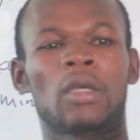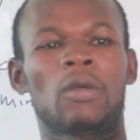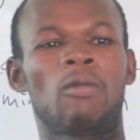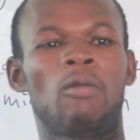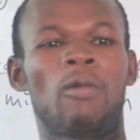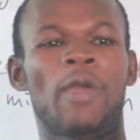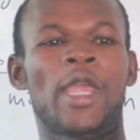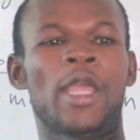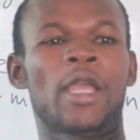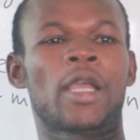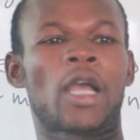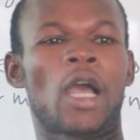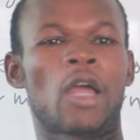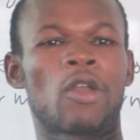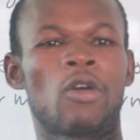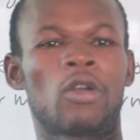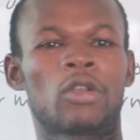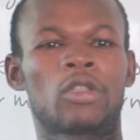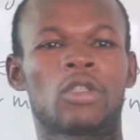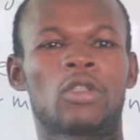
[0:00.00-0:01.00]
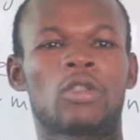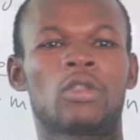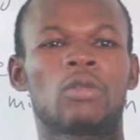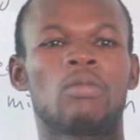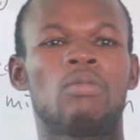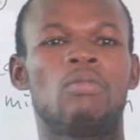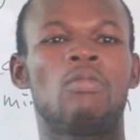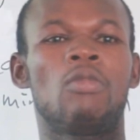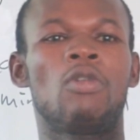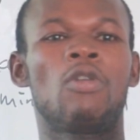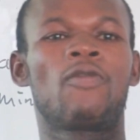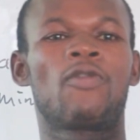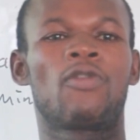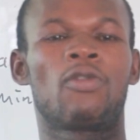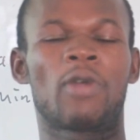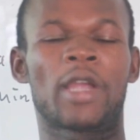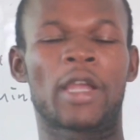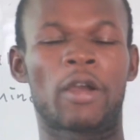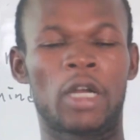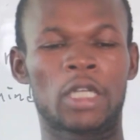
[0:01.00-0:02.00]
We
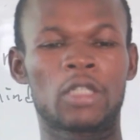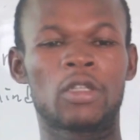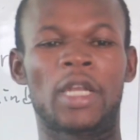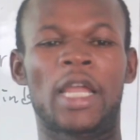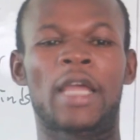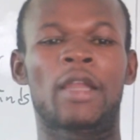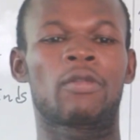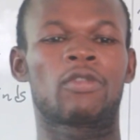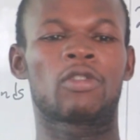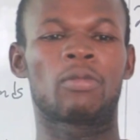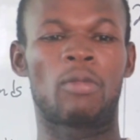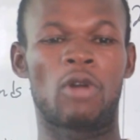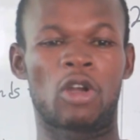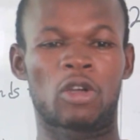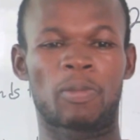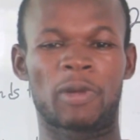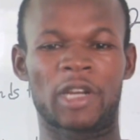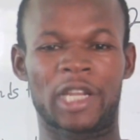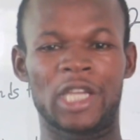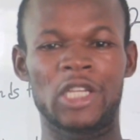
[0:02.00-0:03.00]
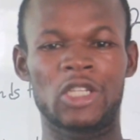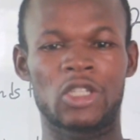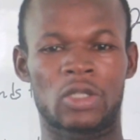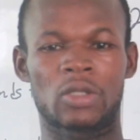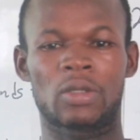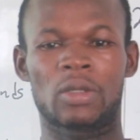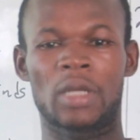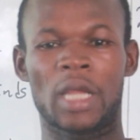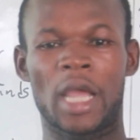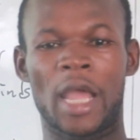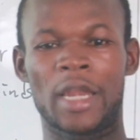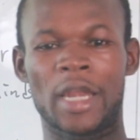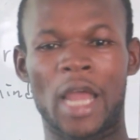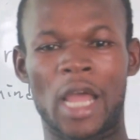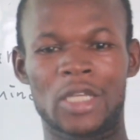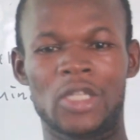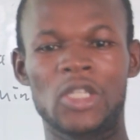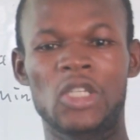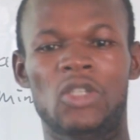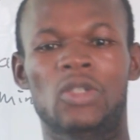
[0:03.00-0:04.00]
want to learn multiplication and
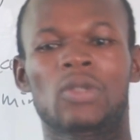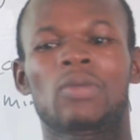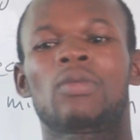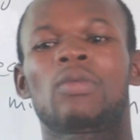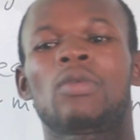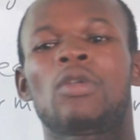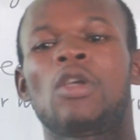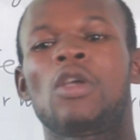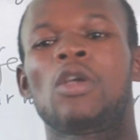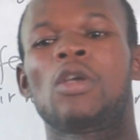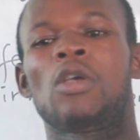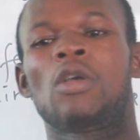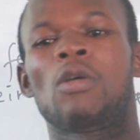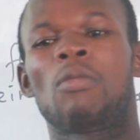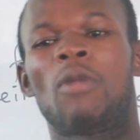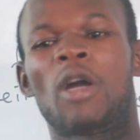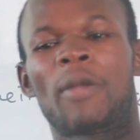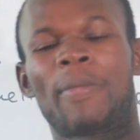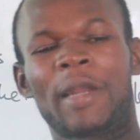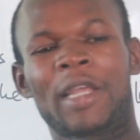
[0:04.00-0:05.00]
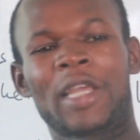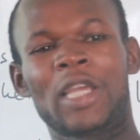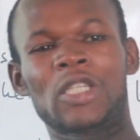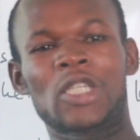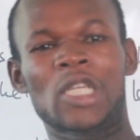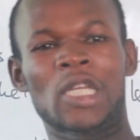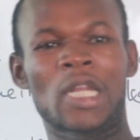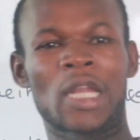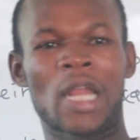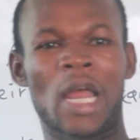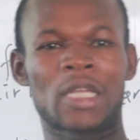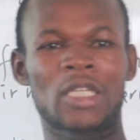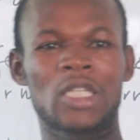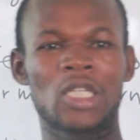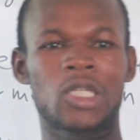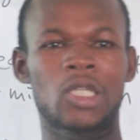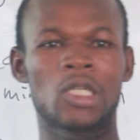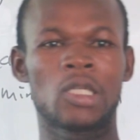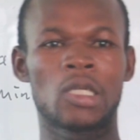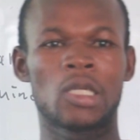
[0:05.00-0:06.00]
addition. Multiplication and
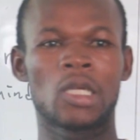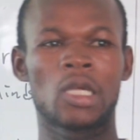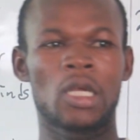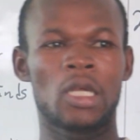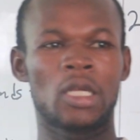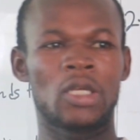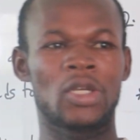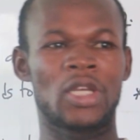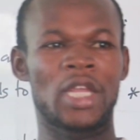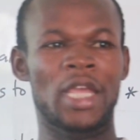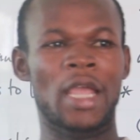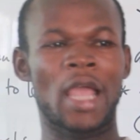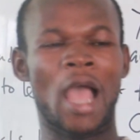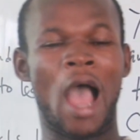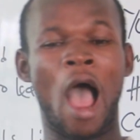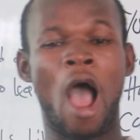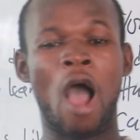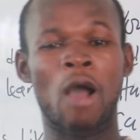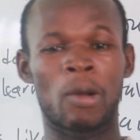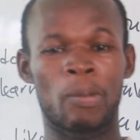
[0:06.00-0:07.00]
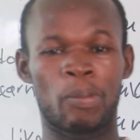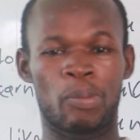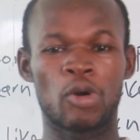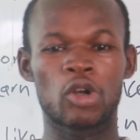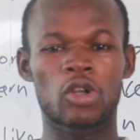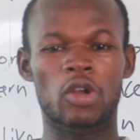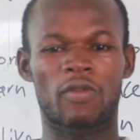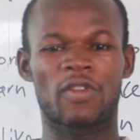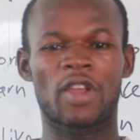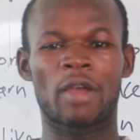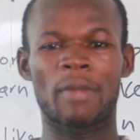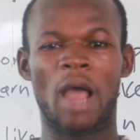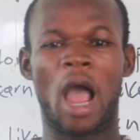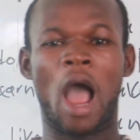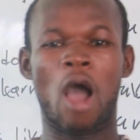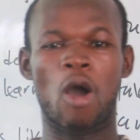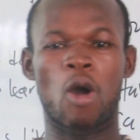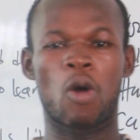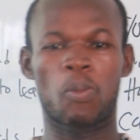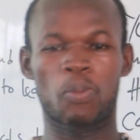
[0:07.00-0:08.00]
addition, both of them
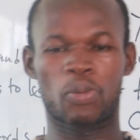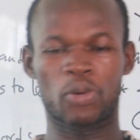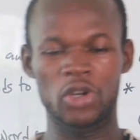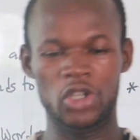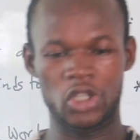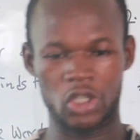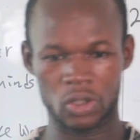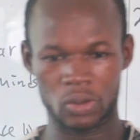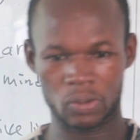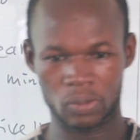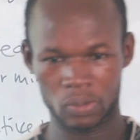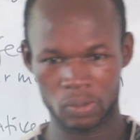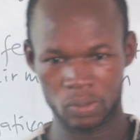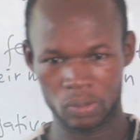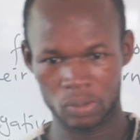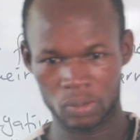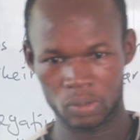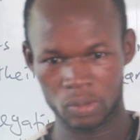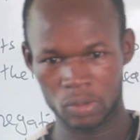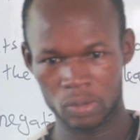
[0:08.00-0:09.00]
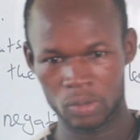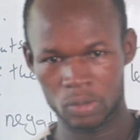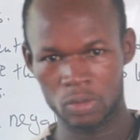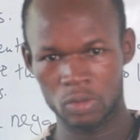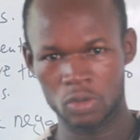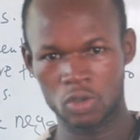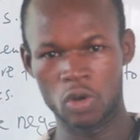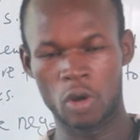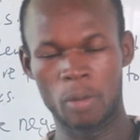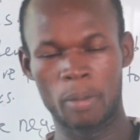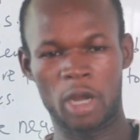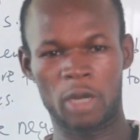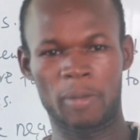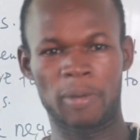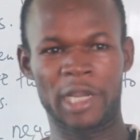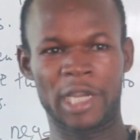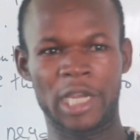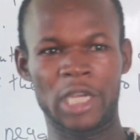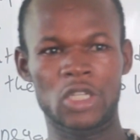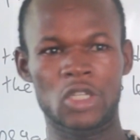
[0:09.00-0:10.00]
are operation. So
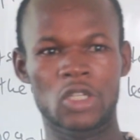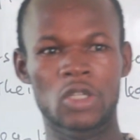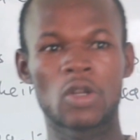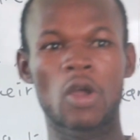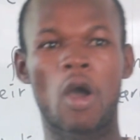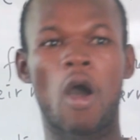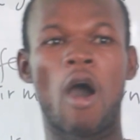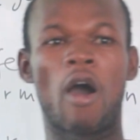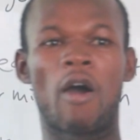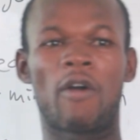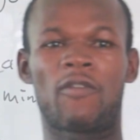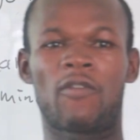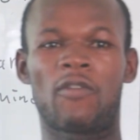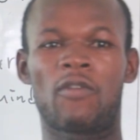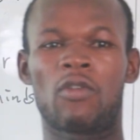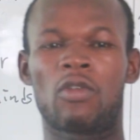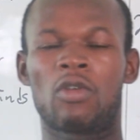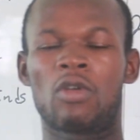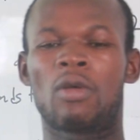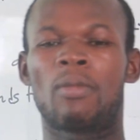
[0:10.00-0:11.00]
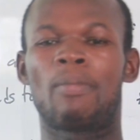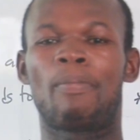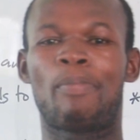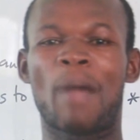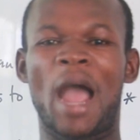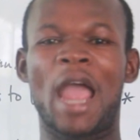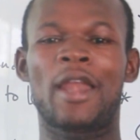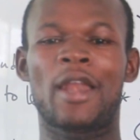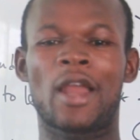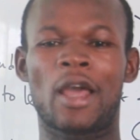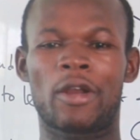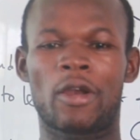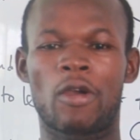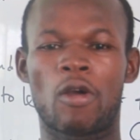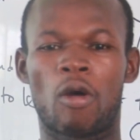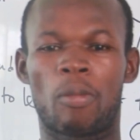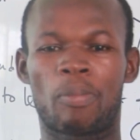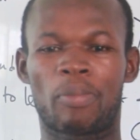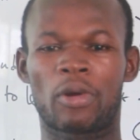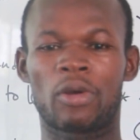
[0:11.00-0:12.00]
multiplication of binary,
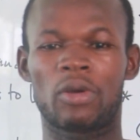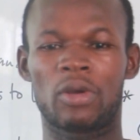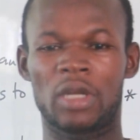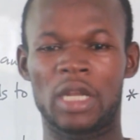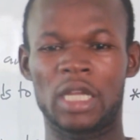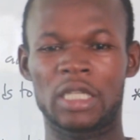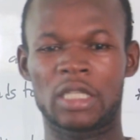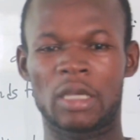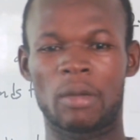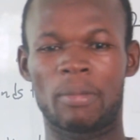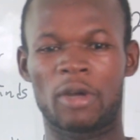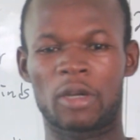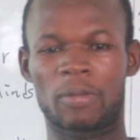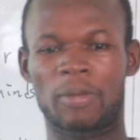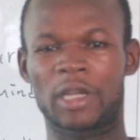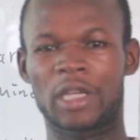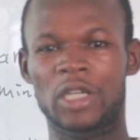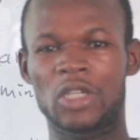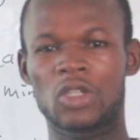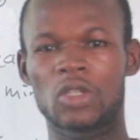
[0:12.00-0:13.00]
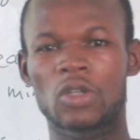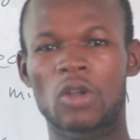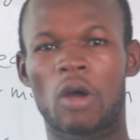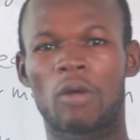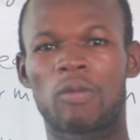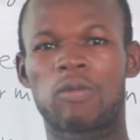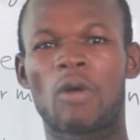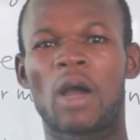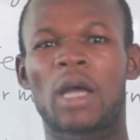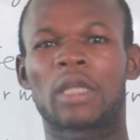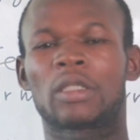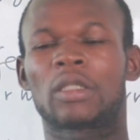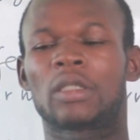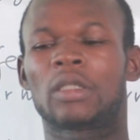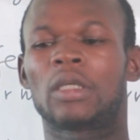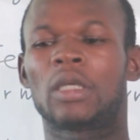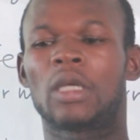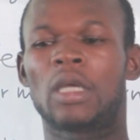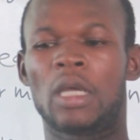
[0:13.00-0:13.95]
let's say multiplication of what?